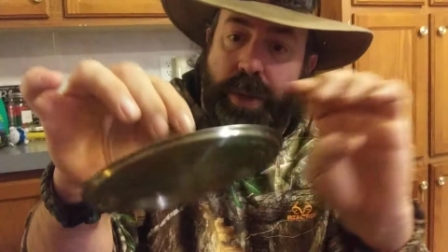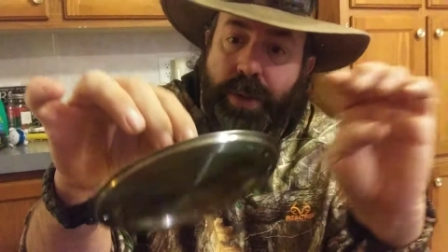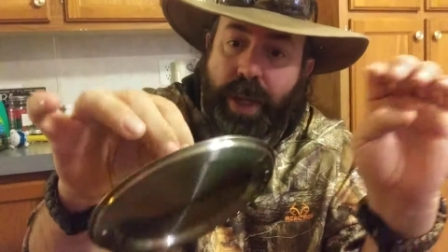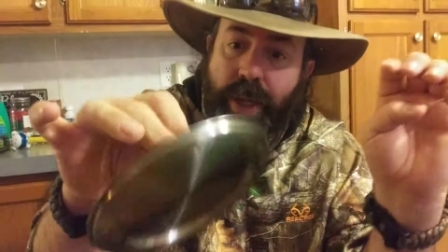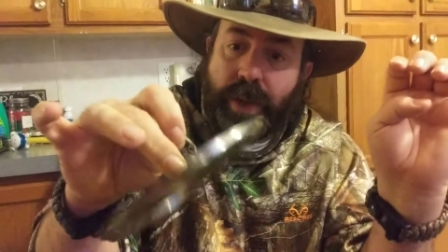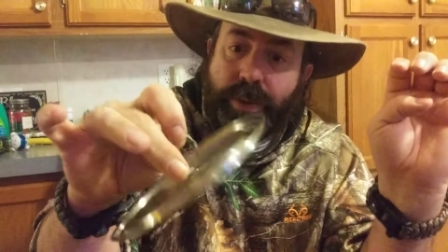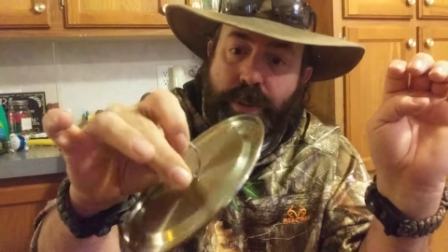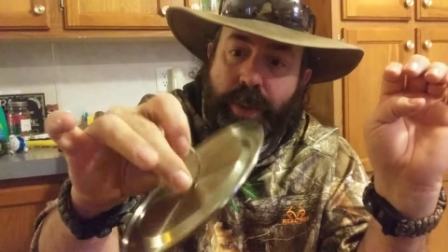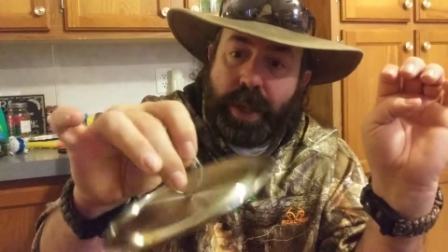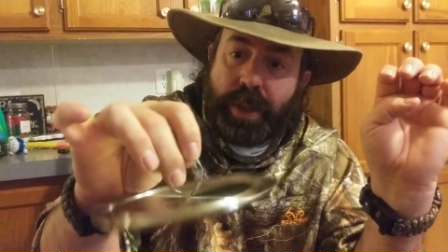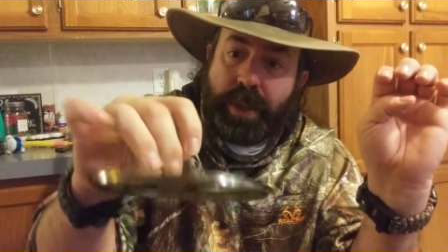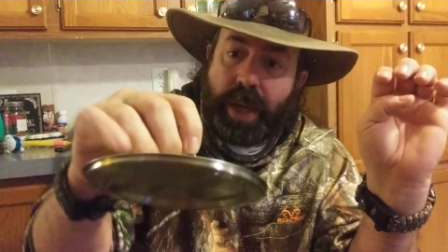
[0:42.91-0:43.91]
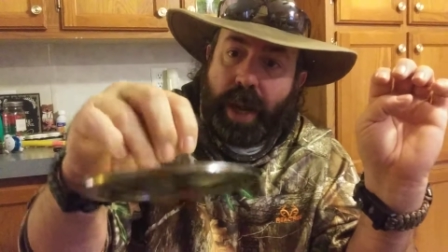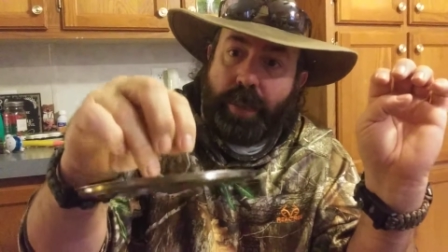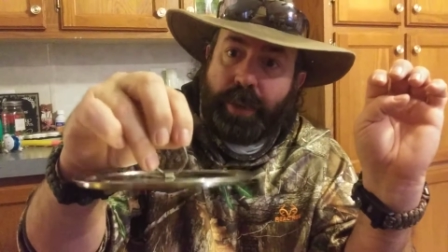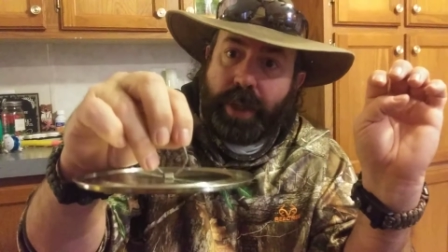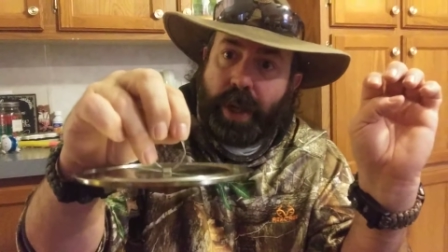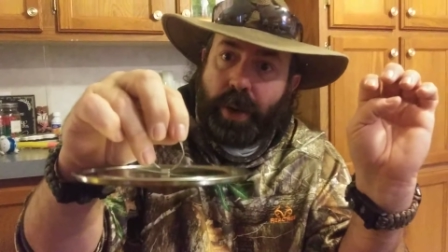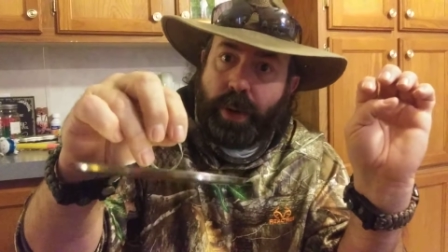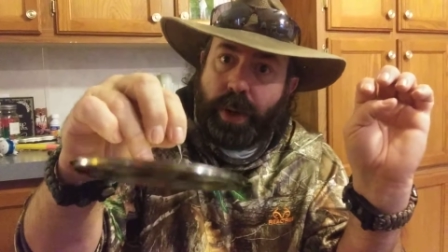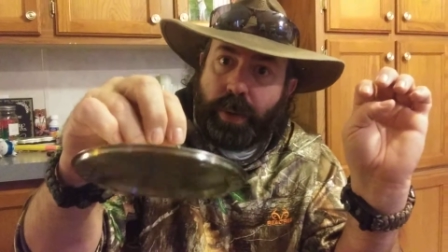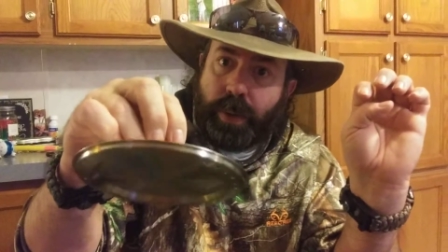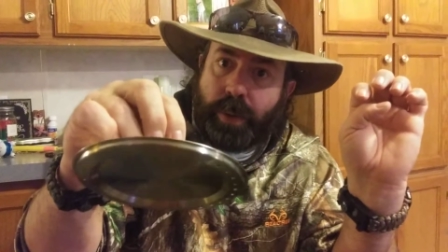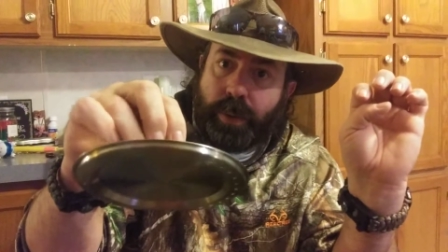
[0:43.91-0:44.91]
that gives me a tab to carry
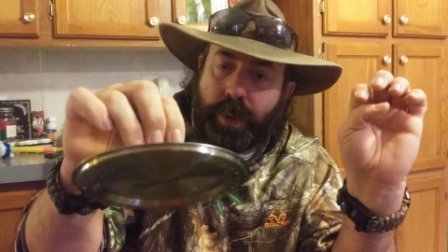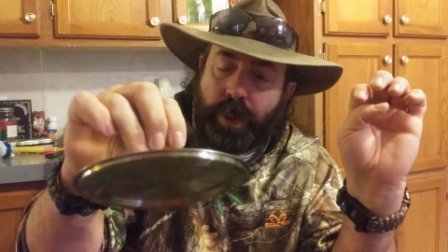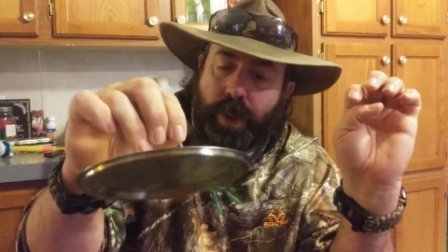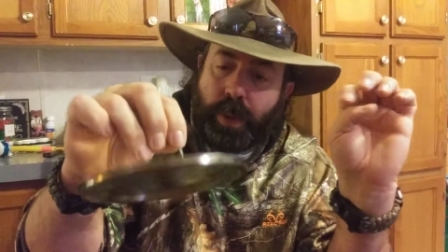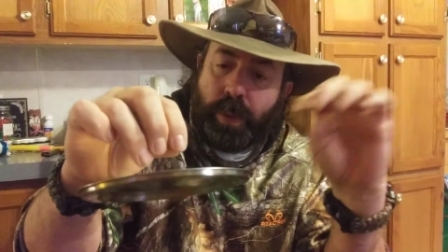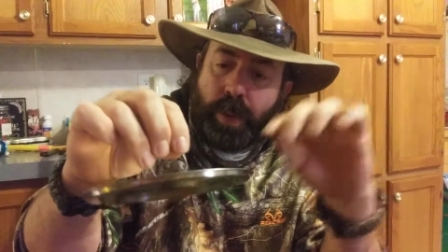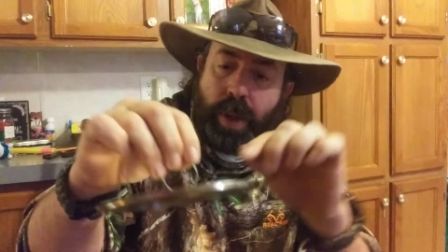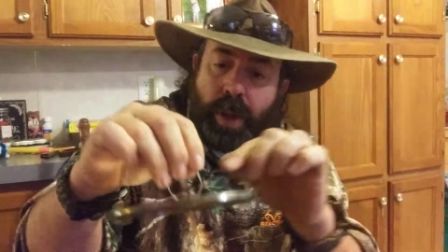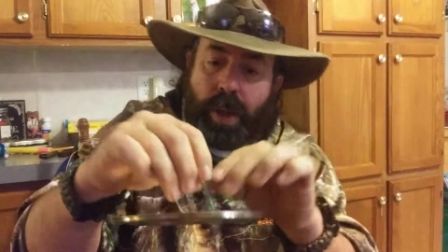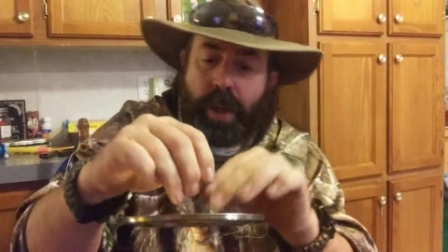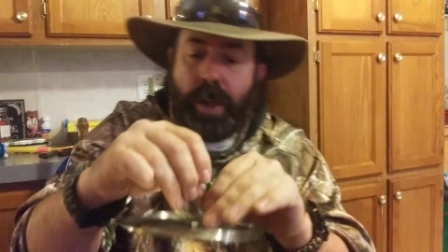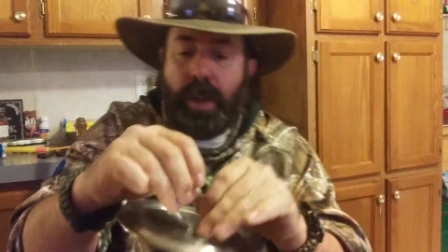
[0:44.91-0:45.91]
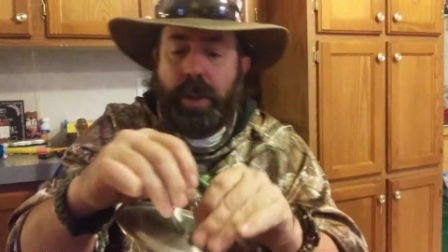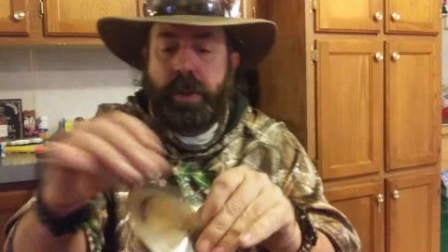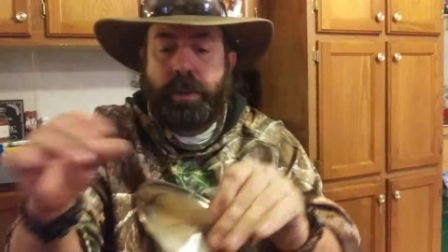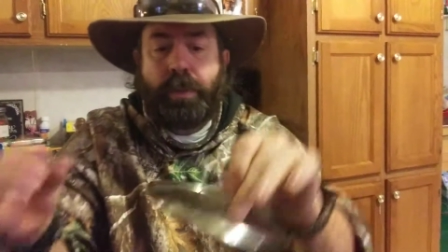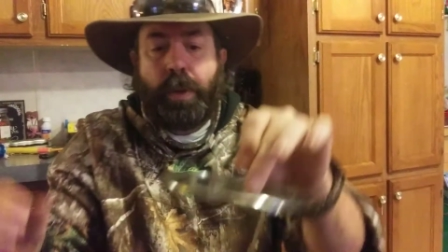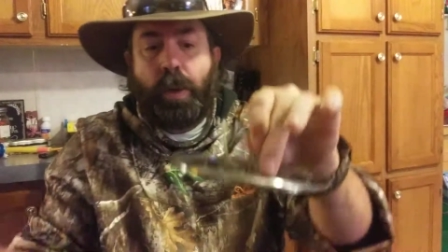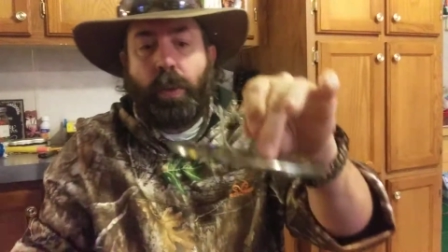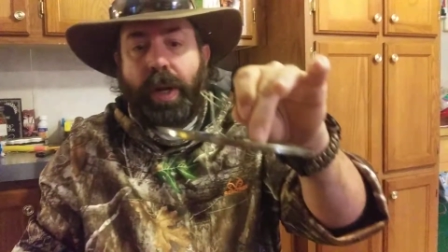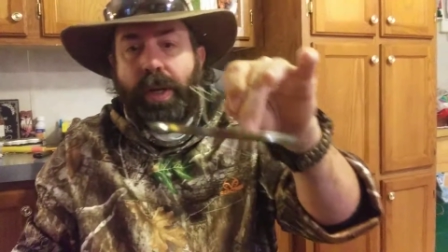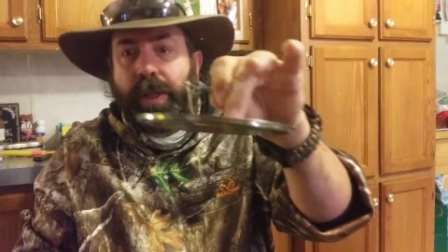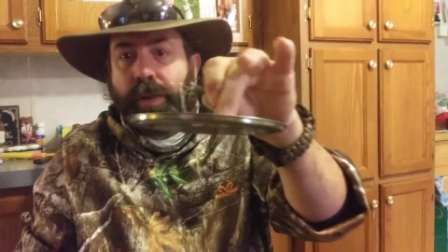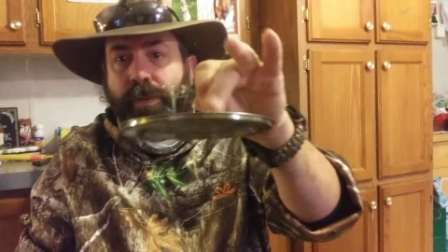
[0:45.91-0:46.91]
it on, you know, a way
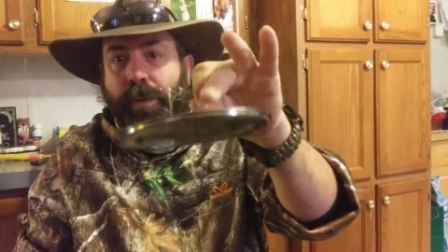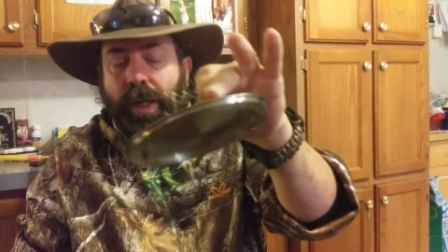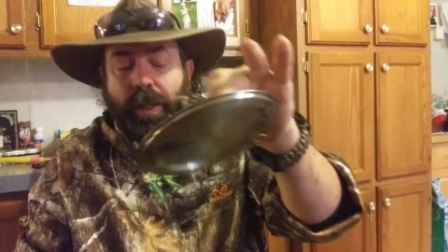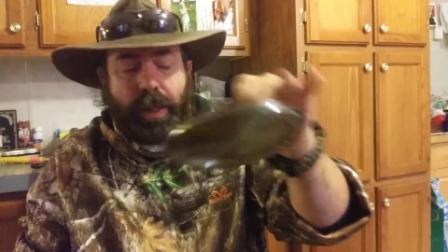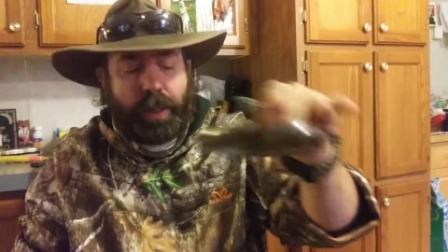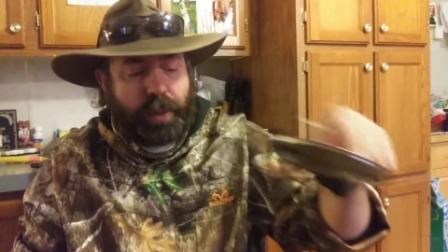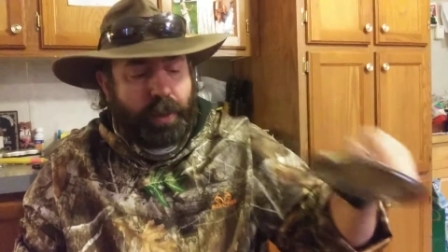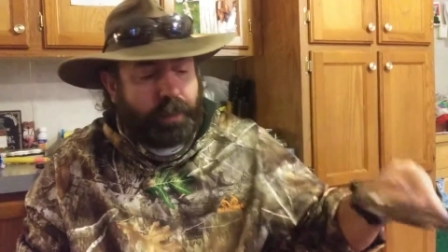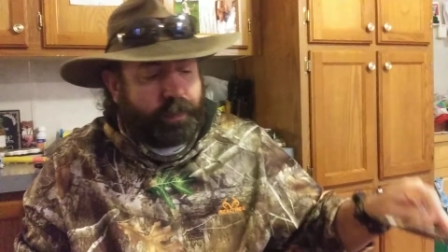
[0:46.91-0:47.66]
to lift my lid.